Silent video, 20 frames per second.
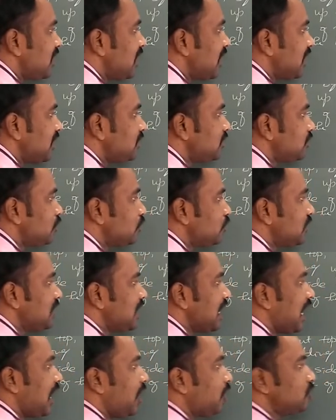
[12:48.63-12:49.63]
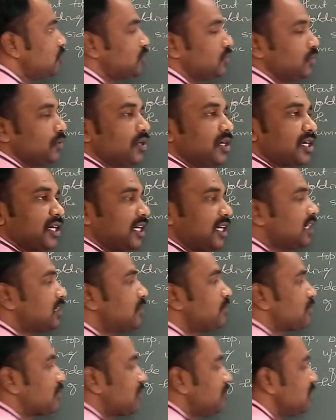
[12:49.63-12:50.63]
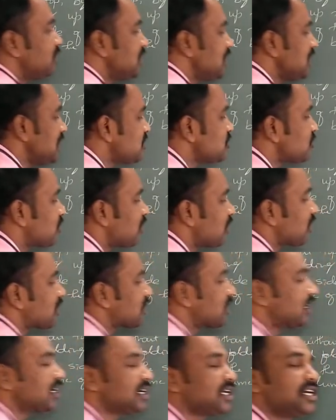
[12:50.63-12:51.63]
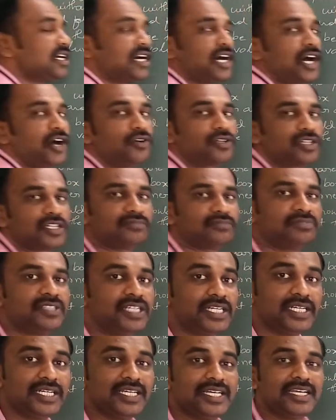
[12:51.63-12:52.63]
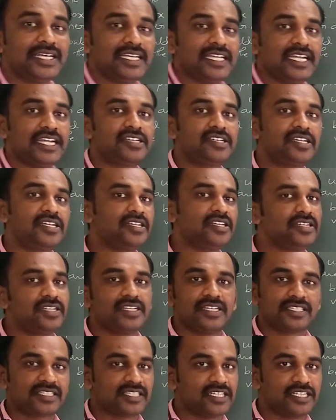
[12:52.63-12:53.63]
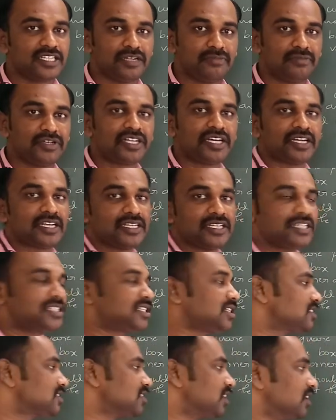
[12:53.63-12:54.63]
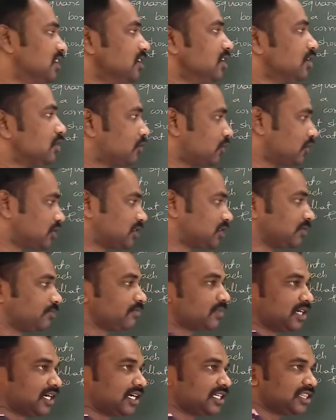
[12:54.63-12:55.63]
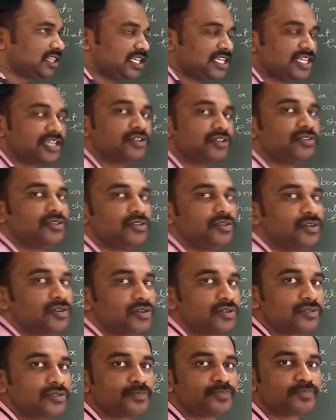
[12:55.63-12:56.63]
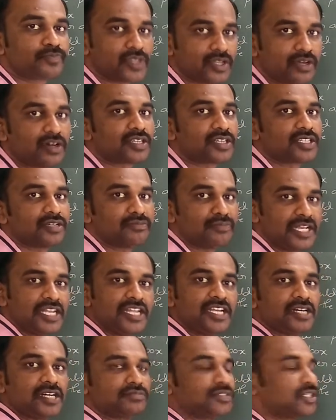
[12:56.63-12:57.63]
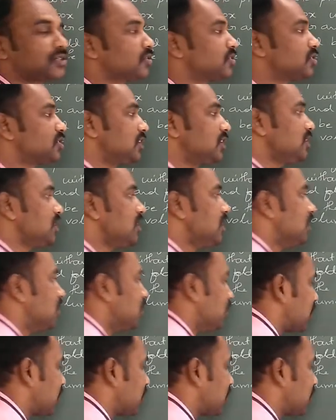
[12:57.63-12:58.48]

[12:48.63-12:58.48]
length we have to cut from each corner out of the 18 centimeter. It is the question. I think you got the meaning of the question.